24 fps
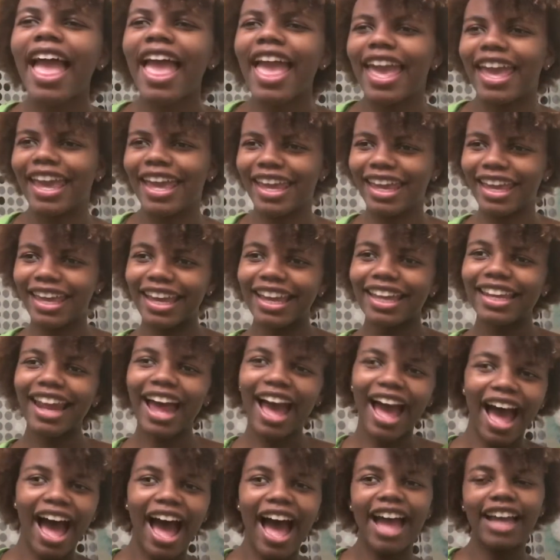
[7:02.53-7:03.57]
And
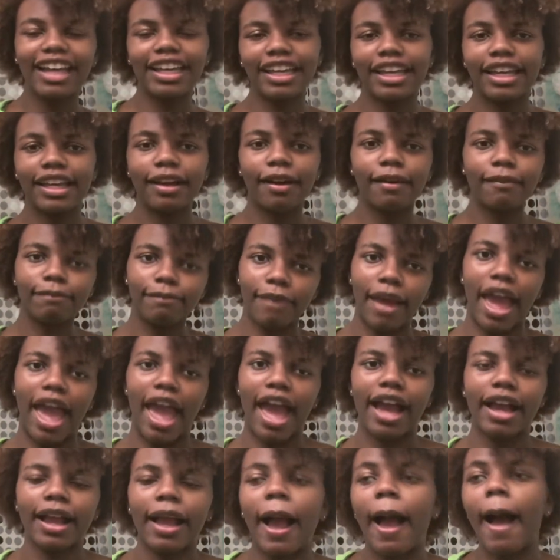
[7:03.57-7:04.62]
I am
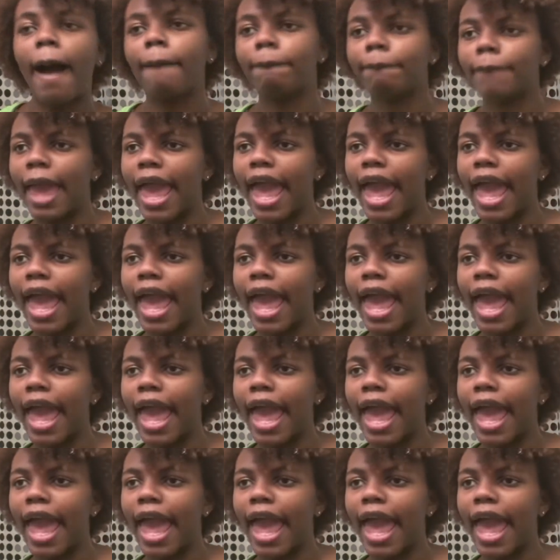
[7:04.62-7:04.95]
back. I'm back.